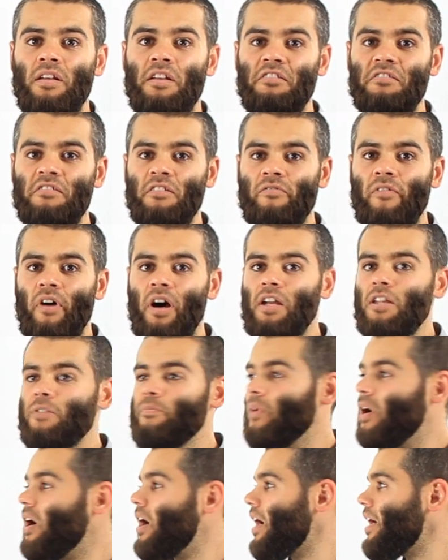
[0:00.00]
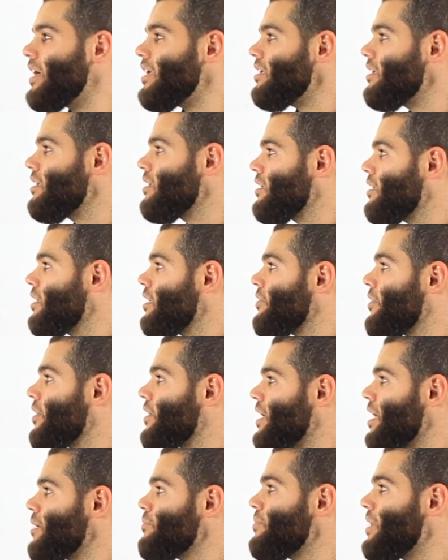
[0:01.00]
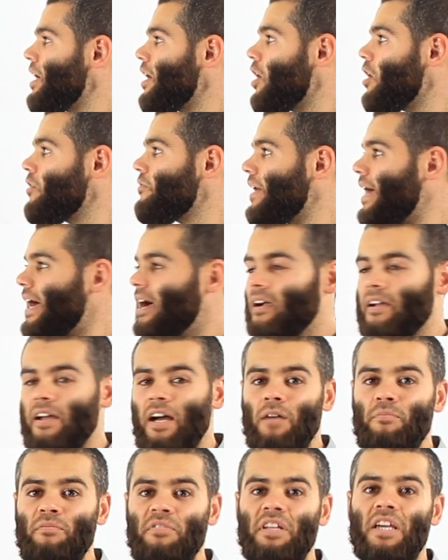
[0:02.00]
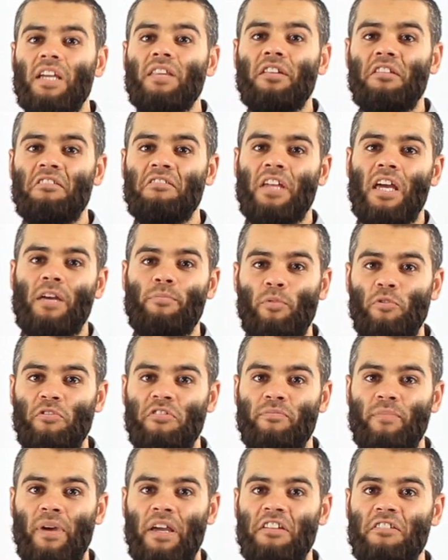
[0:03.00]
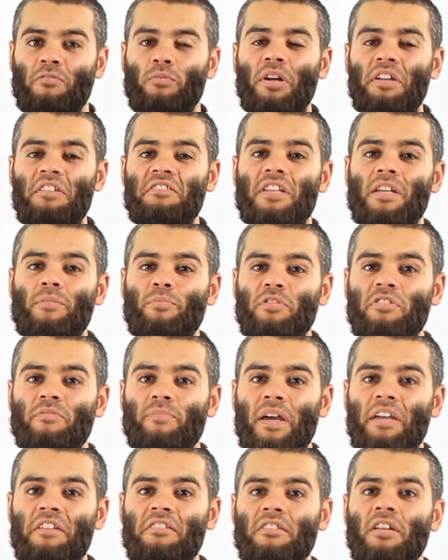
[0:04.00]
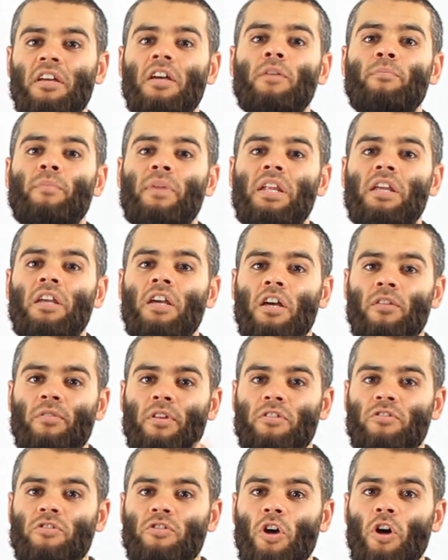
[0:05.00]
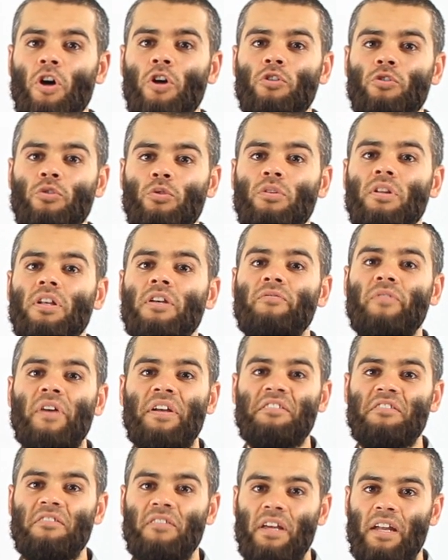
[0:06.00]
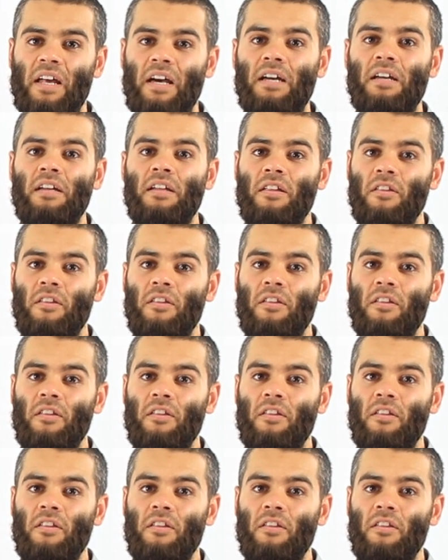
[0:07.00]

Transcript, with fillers: is divided by the number of outcomes in the sample space. What is sample space? Meaning the total events that are